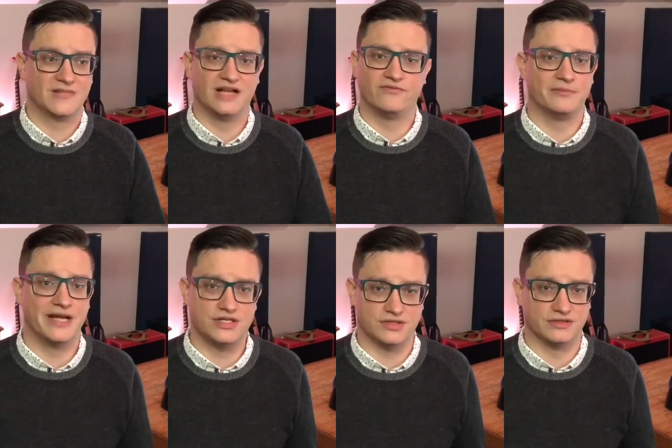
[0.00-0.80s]

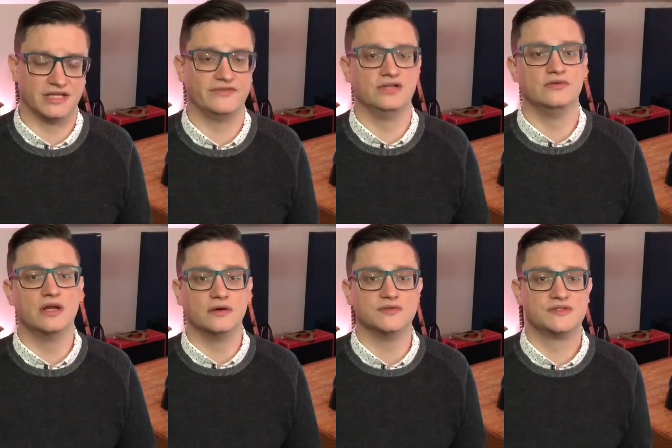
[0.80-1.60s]
information or giving you
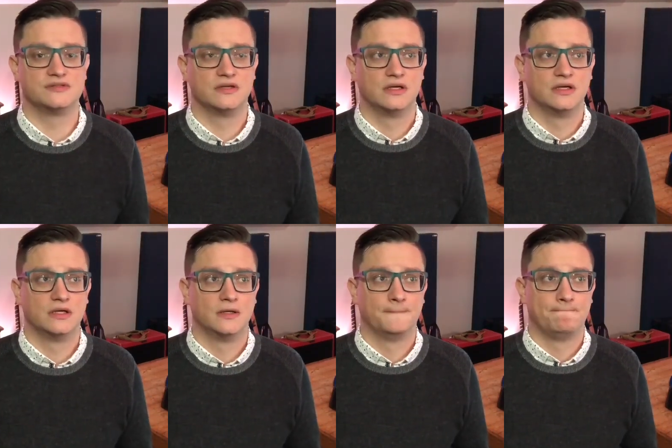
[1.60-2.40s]
notes,
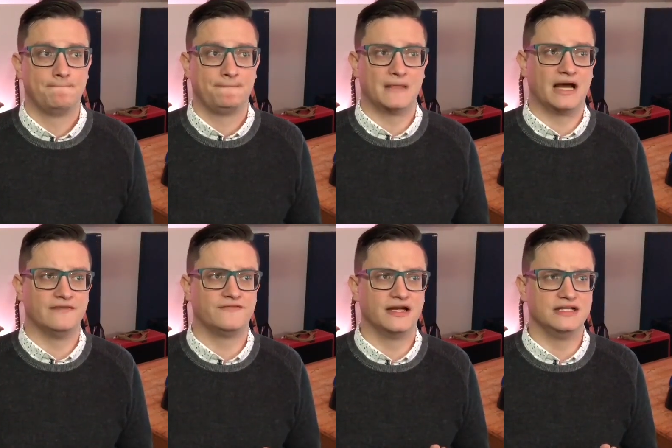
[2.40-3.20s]
I
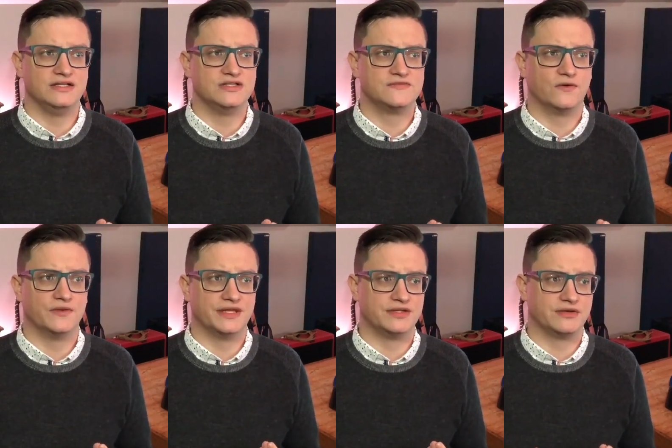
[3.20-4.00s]
find it useful
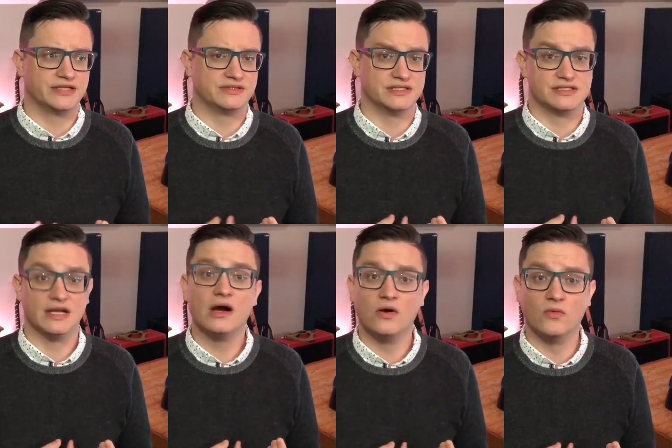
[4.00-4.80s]
that the director can
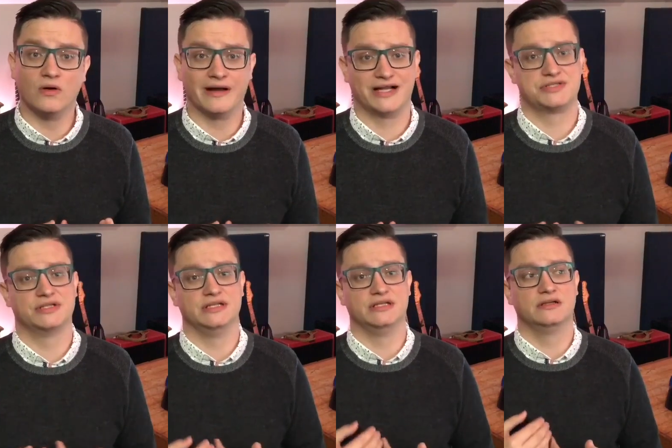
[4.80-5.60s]
say, oh, well,
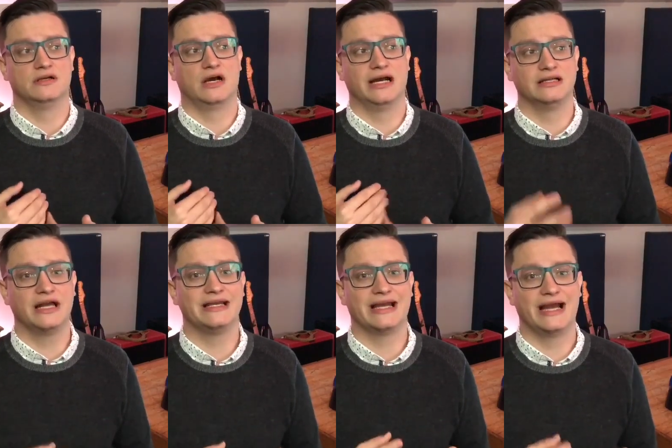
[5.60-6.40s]
actually, I
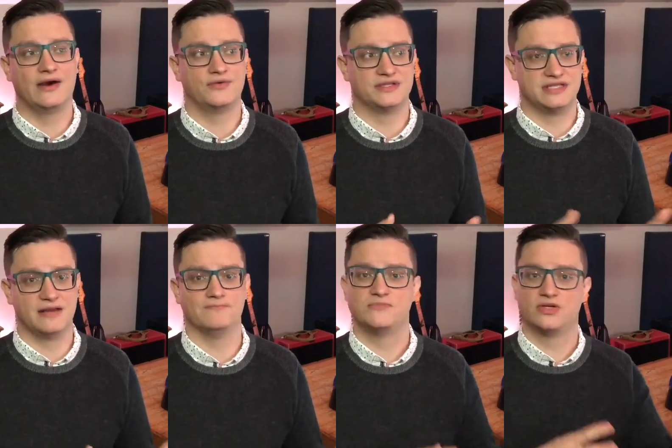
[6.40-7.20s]
like how the
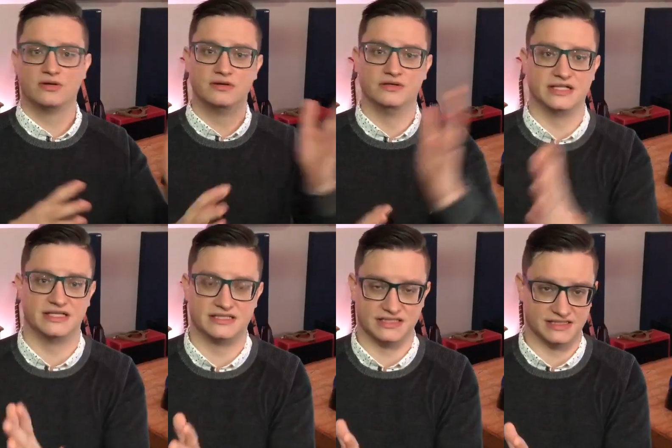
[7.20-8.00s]
temp turned at
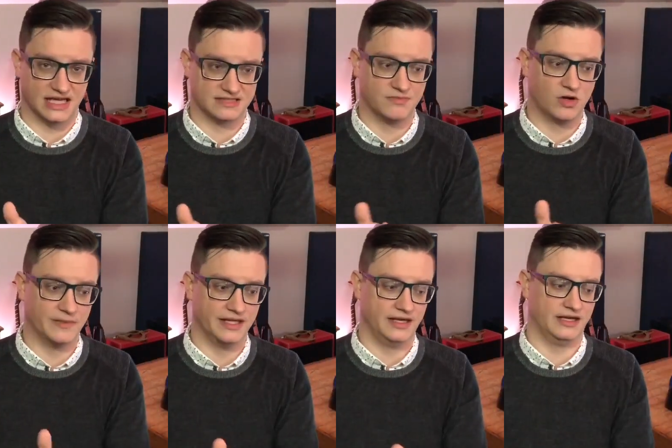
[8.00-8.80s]
this exact
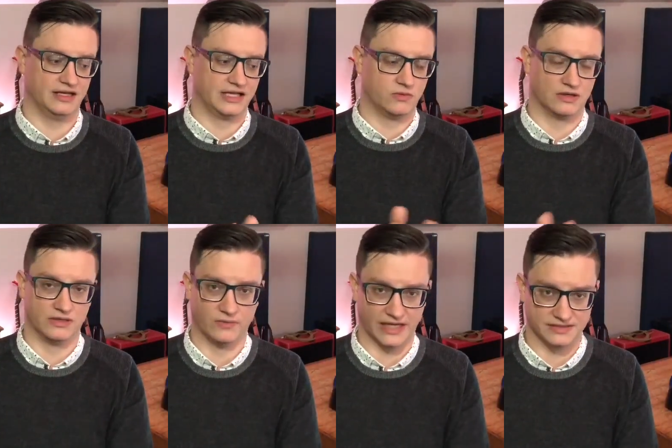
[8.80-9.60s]
moment, and I like where
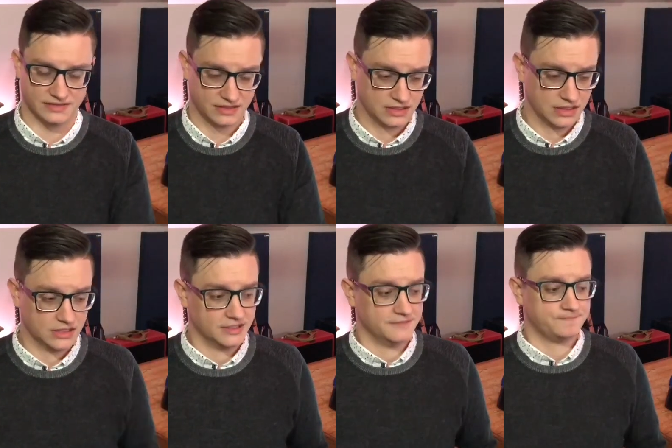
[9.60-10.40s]
it went.
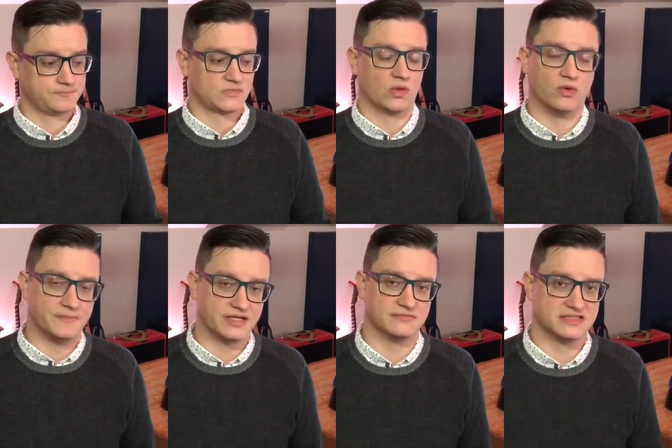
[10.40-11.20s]
Where
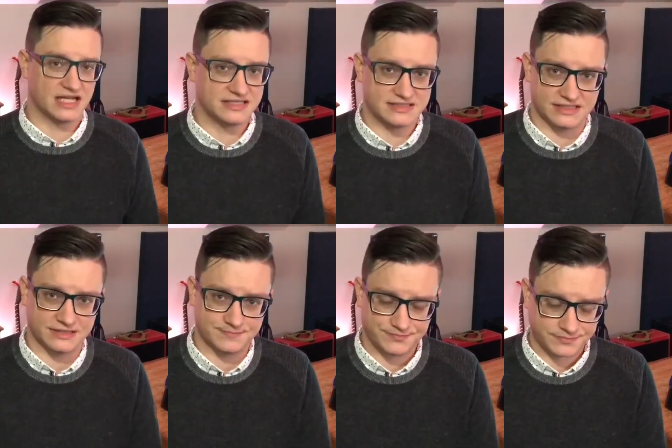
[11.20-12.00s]
it becomes dicey